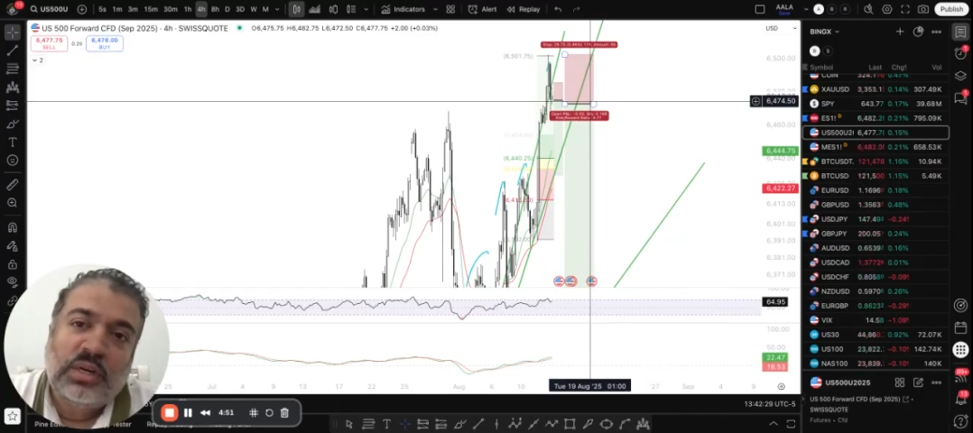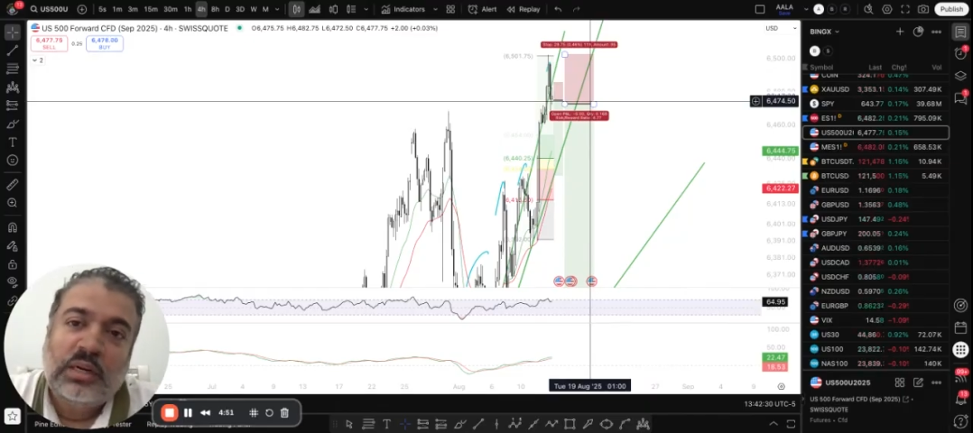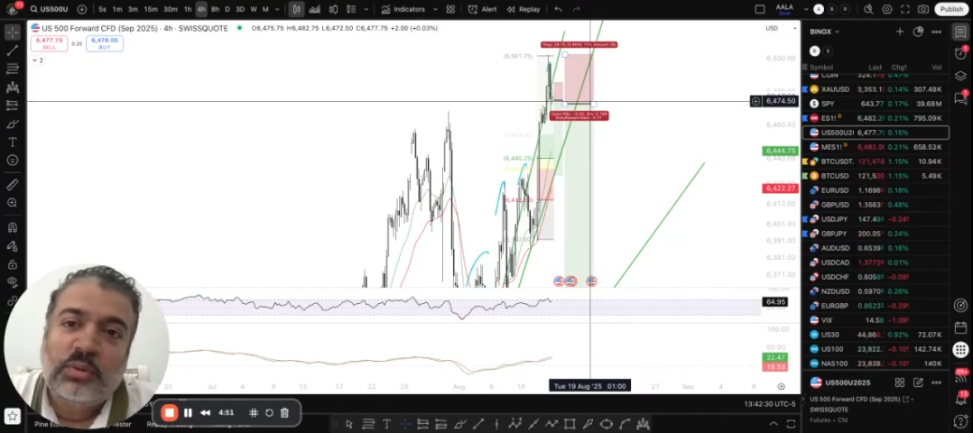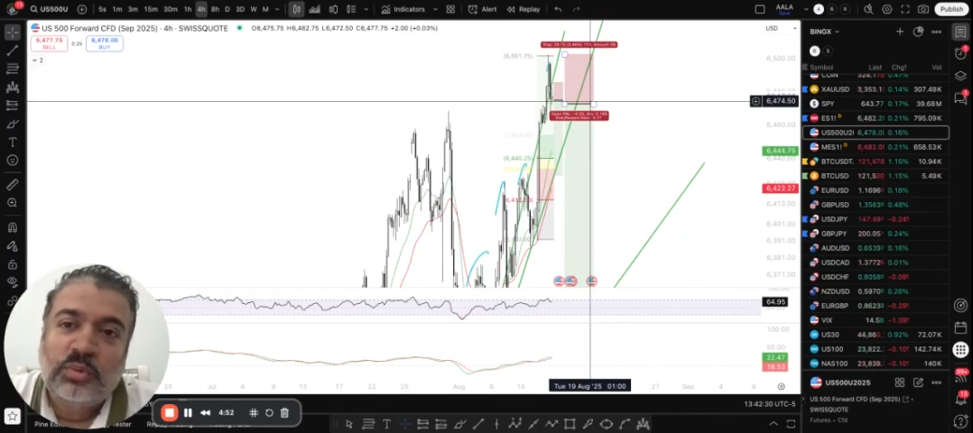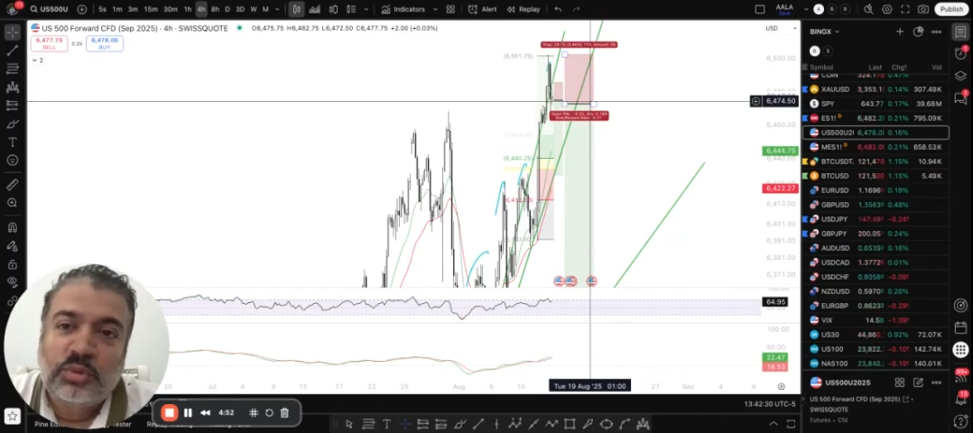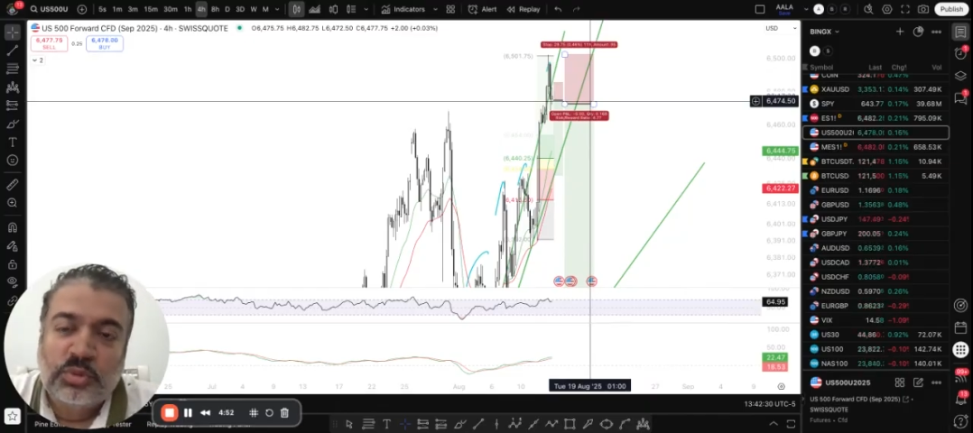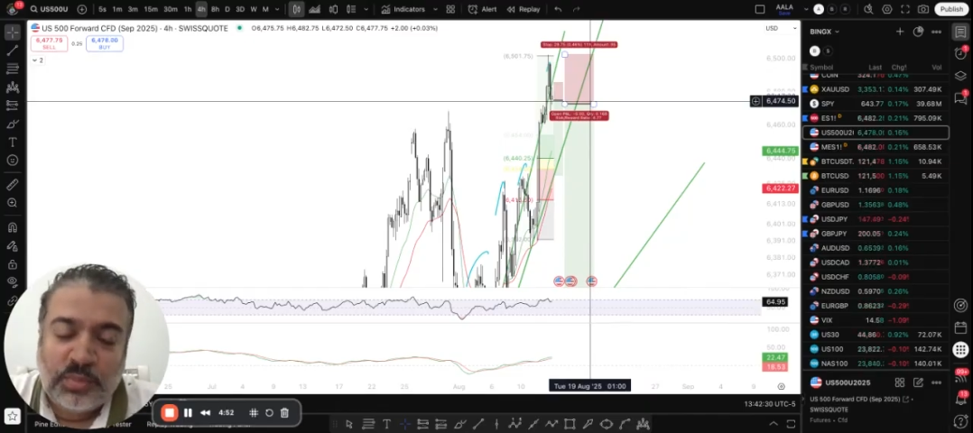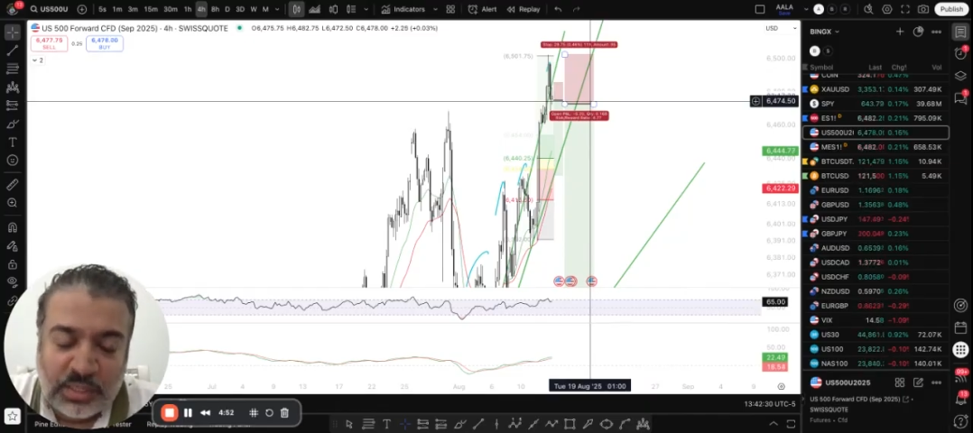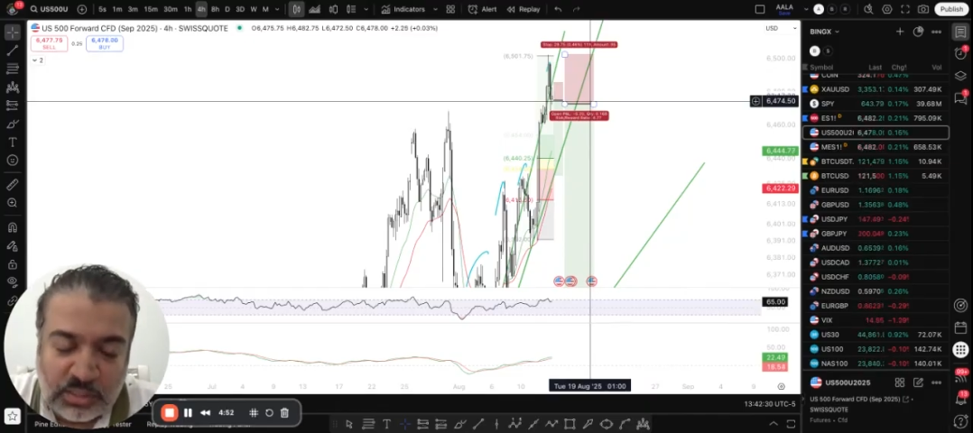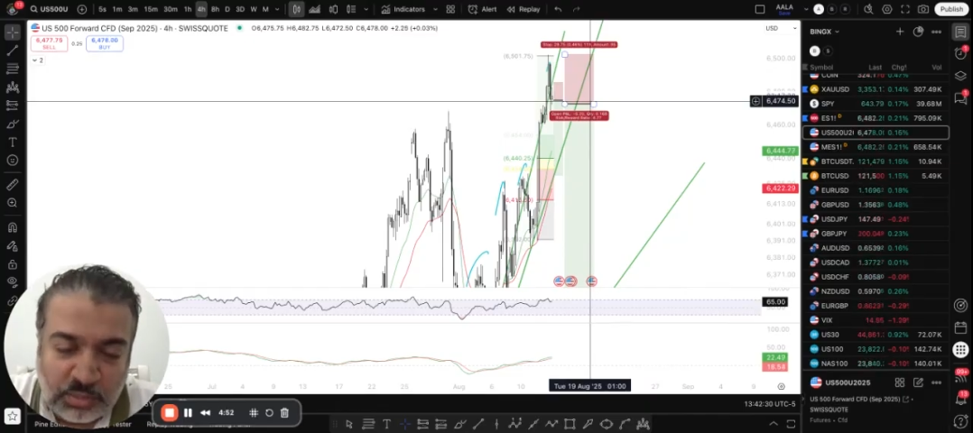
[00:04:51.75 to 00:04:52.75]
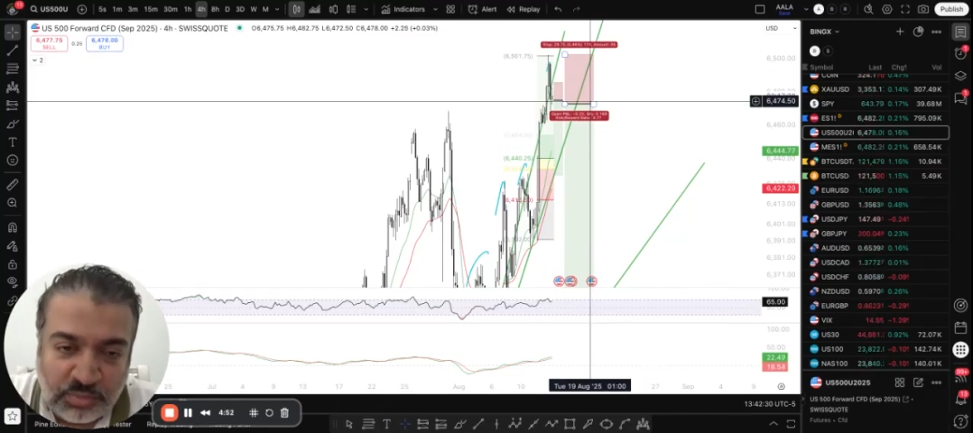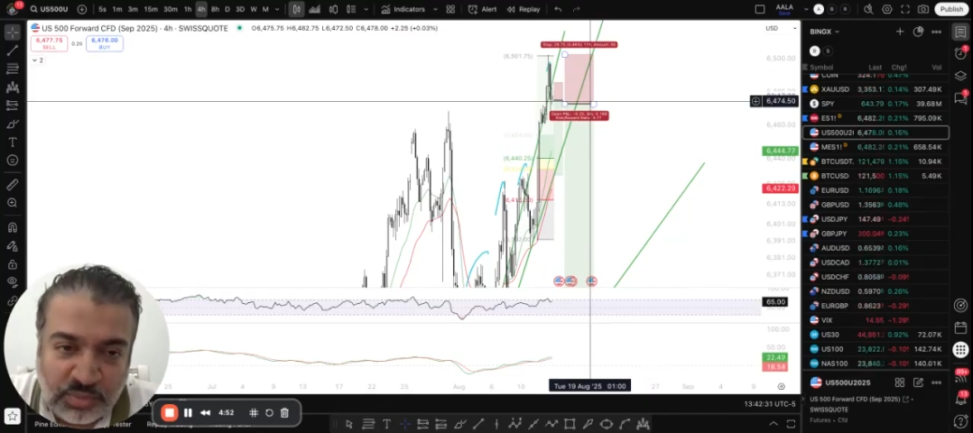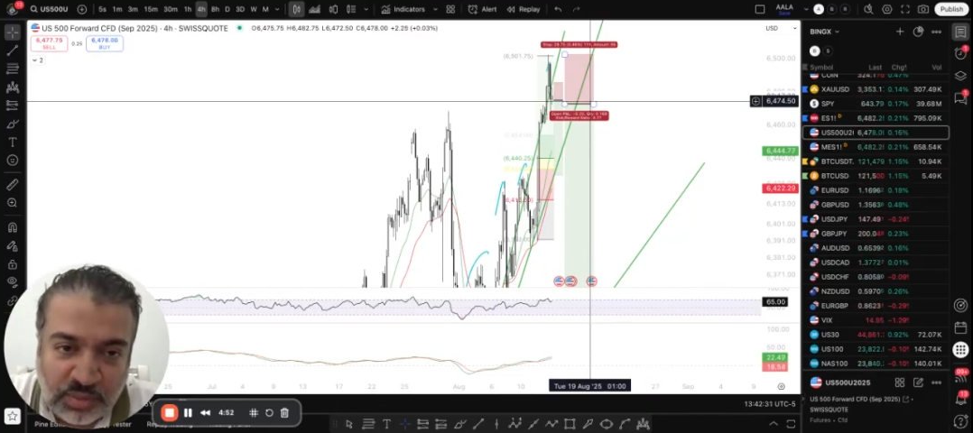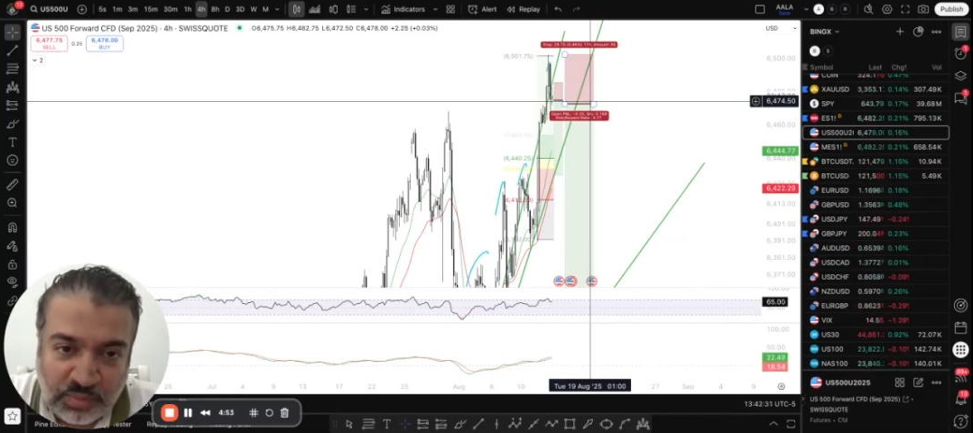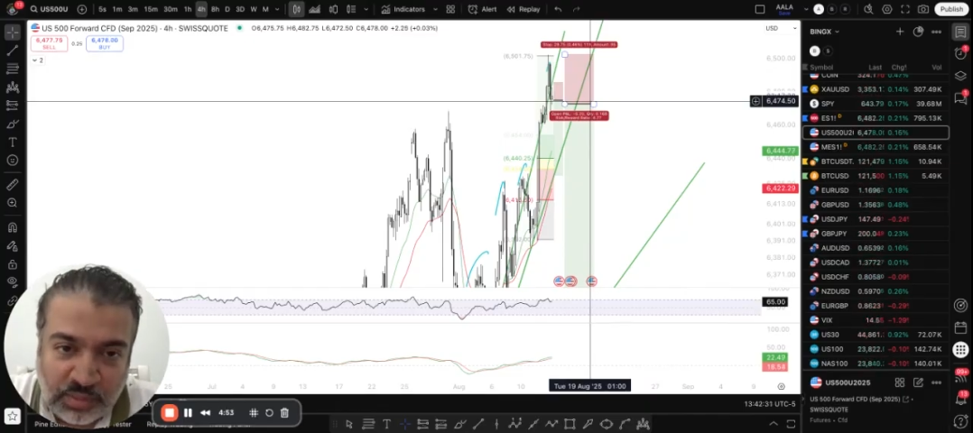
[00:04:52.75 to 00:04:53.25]
try to lose maximum
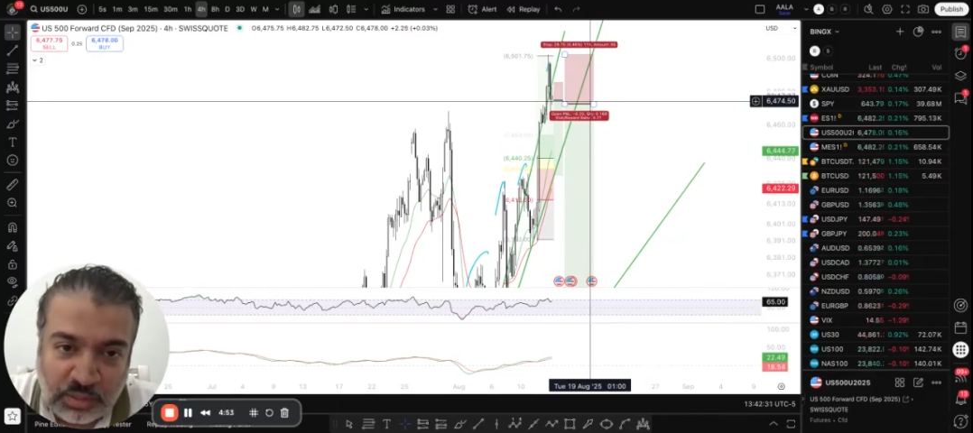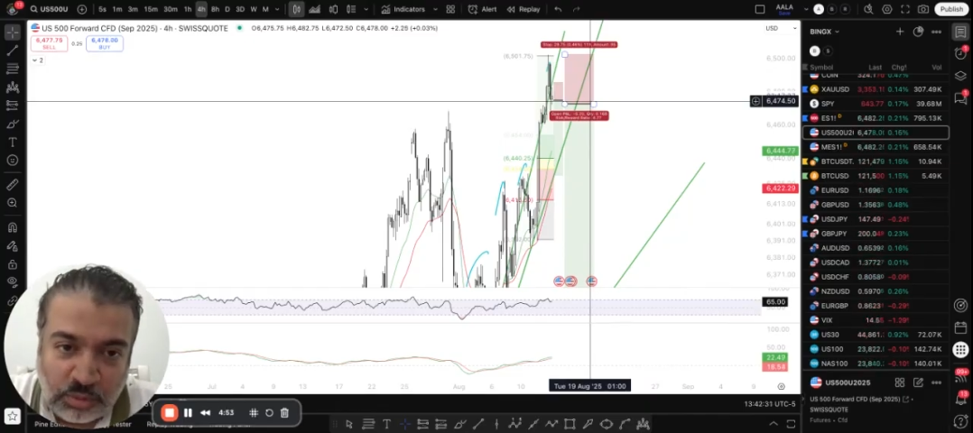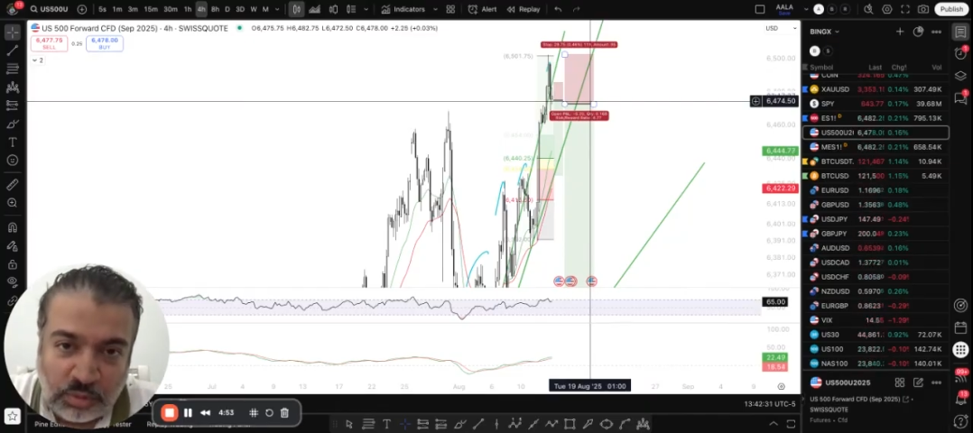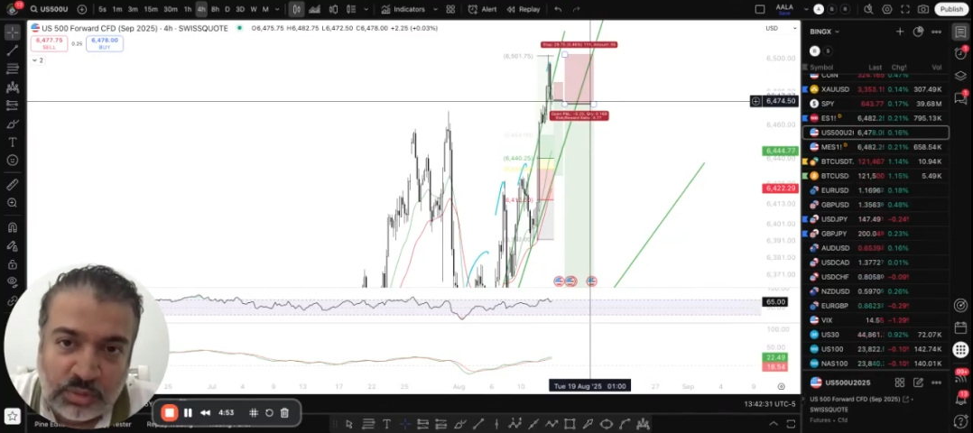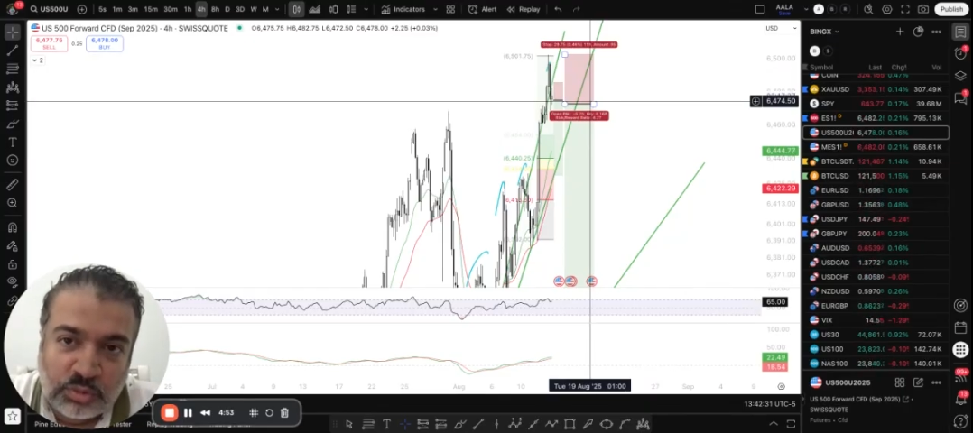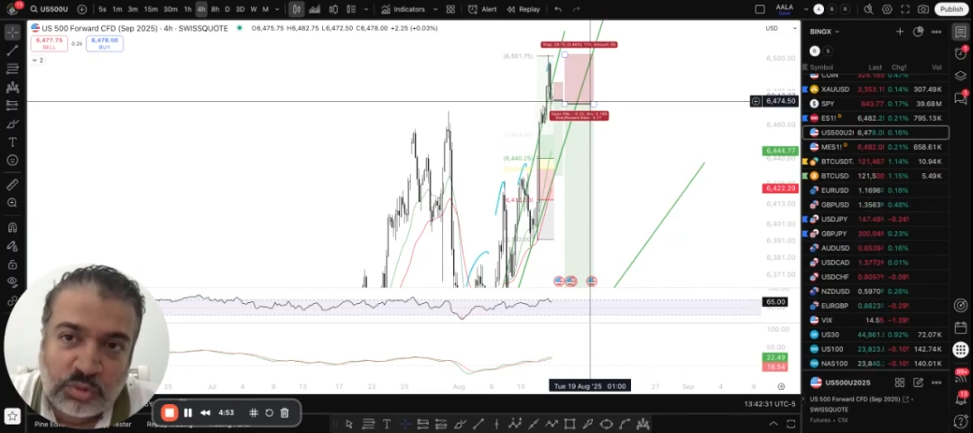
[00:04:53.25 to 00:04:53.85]
$500,